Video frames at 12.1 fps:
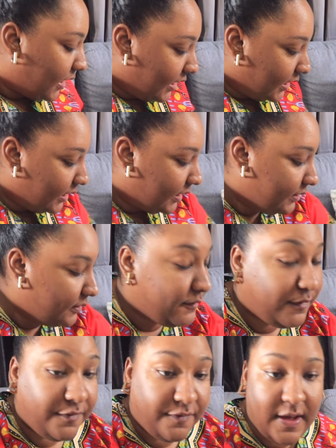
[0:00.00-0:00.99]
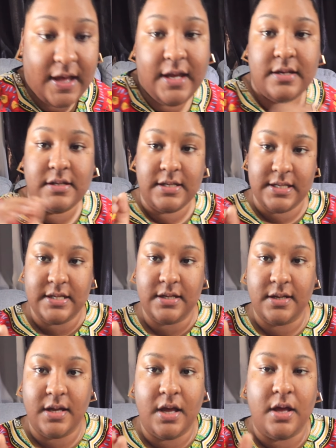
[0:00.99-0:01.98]
And finally,
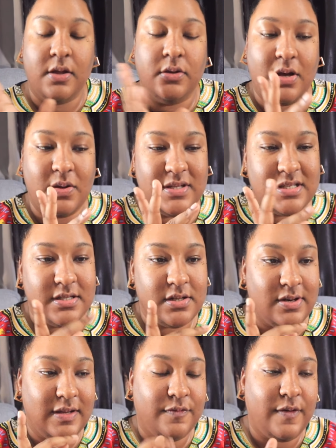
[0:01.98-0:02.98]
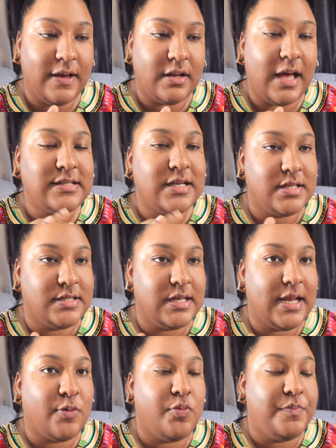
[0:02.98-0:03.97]
now this is not really fun. As I said,
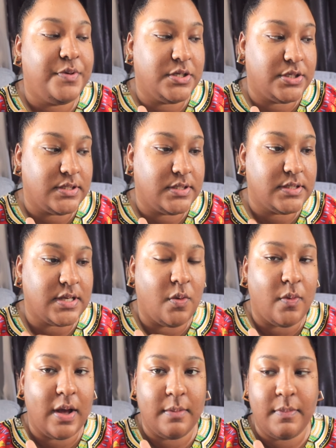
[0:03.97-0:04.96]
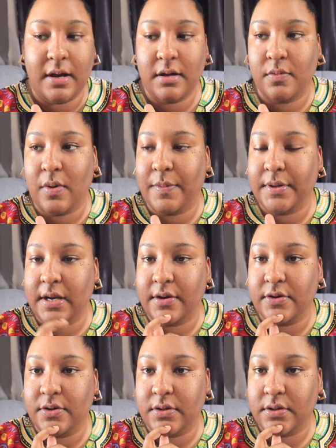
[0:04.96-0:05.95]
like we purchased this a while back. What happened,
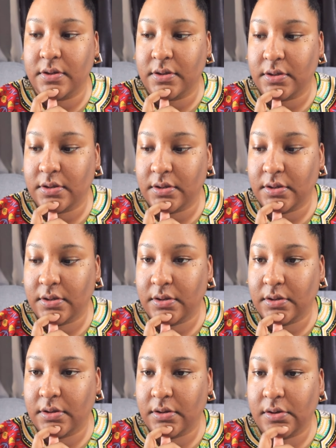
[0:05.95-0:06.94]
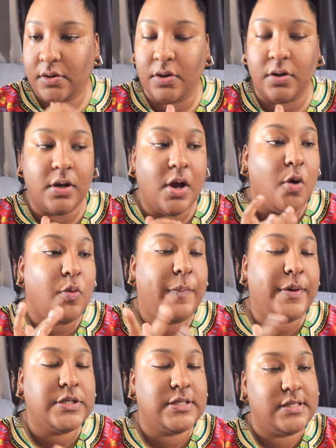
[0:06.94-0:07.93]
Ariel? Nothing. Oh, we
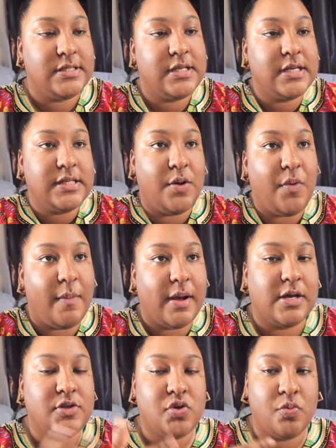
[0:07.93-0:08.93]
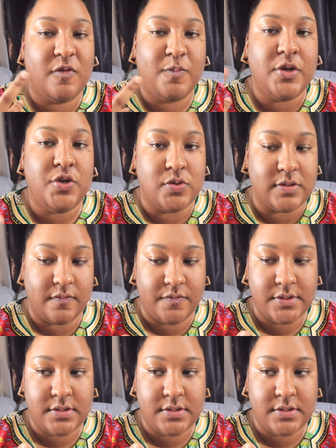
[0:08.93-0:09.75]
purchased these things a while back, and so we've been using